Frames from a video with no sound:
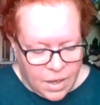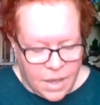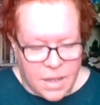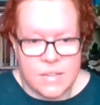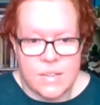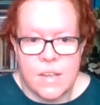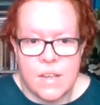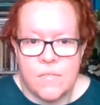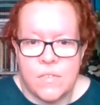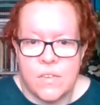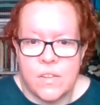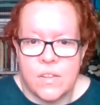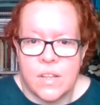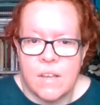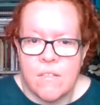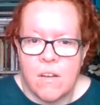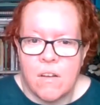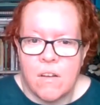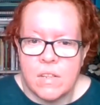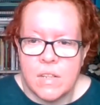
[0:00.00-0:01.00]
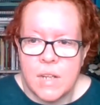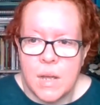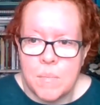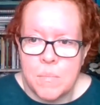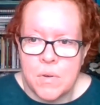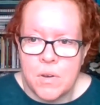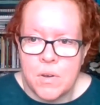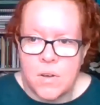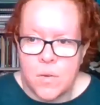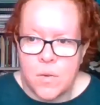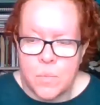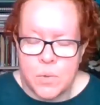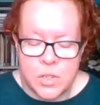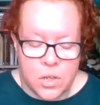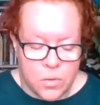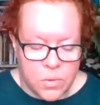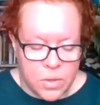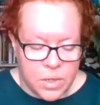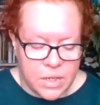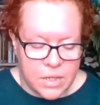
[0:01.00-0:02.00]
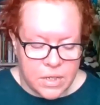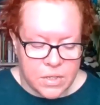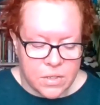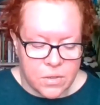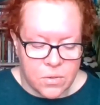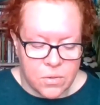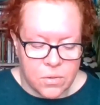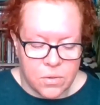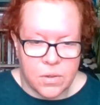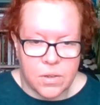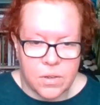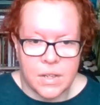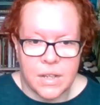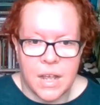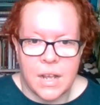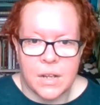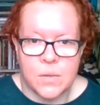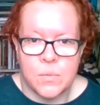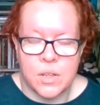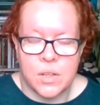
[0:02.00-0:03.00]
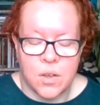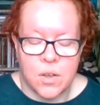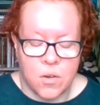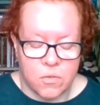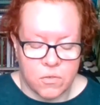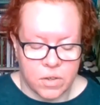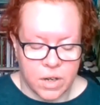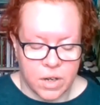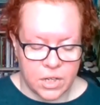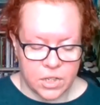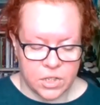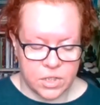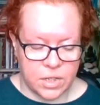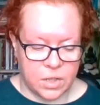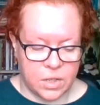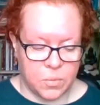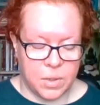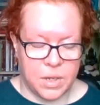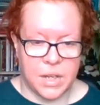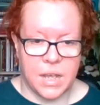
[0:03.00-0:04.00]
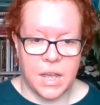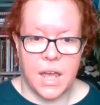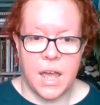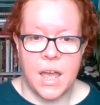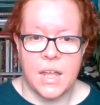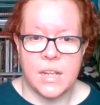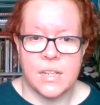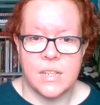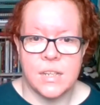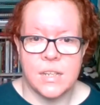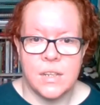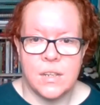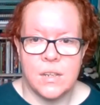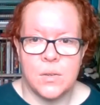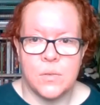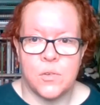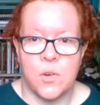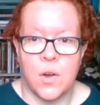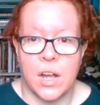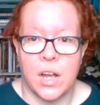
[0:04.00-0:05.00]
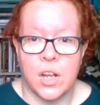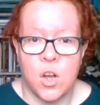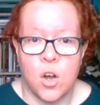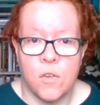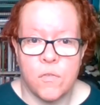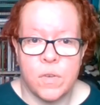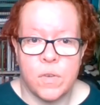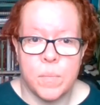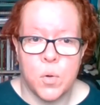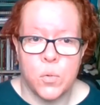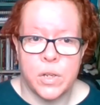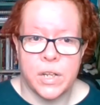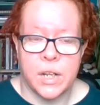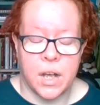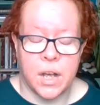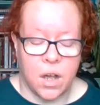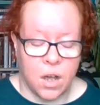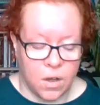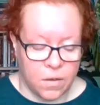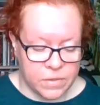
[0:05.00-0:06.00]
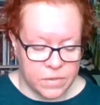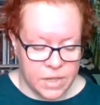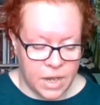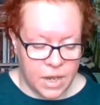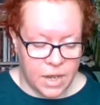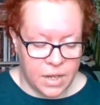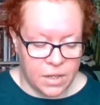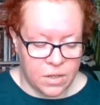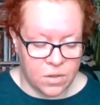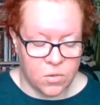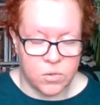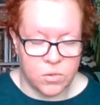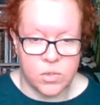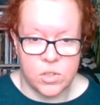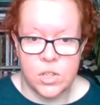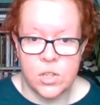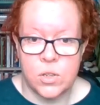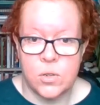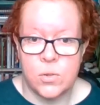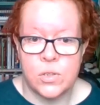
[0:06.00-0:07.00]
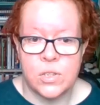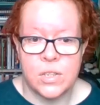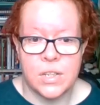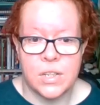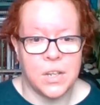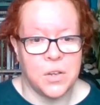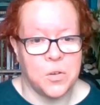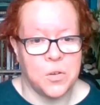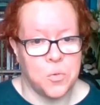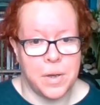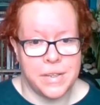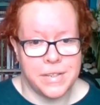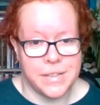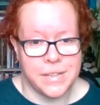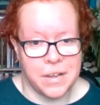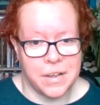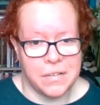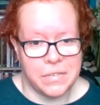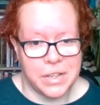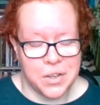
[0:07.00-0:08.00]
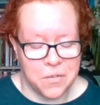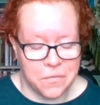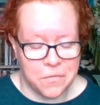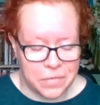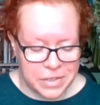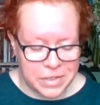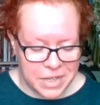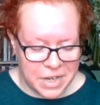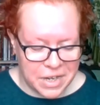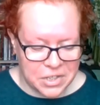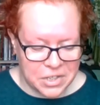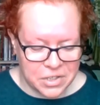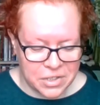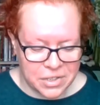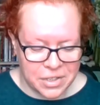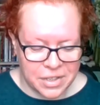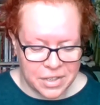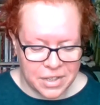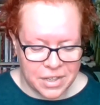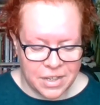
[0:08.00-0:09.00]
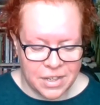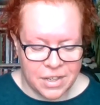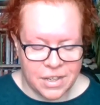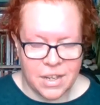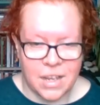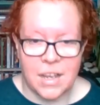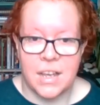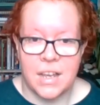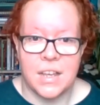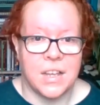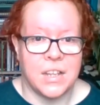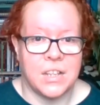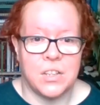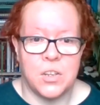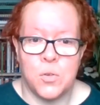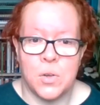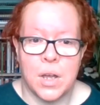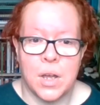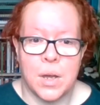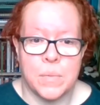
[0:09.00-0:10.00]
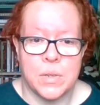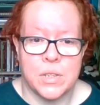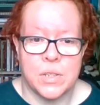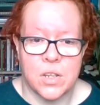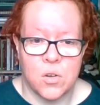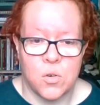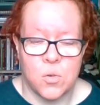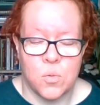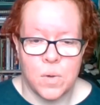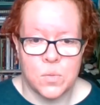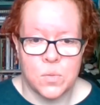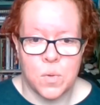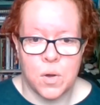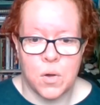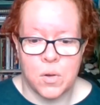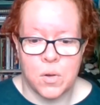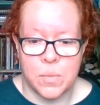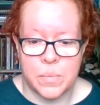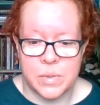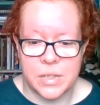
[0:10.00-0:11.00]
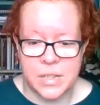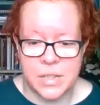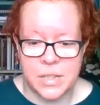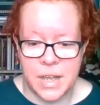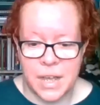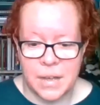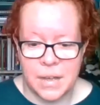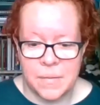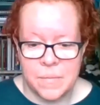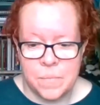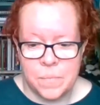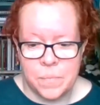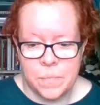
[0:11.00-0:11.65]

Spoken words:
As ever, there are a number of opportunities to connect with the congregation in the week ahead. We've got our coffee morning at 10:30 on Tuesday, always lively conversation, and newcomers are always welcome to that.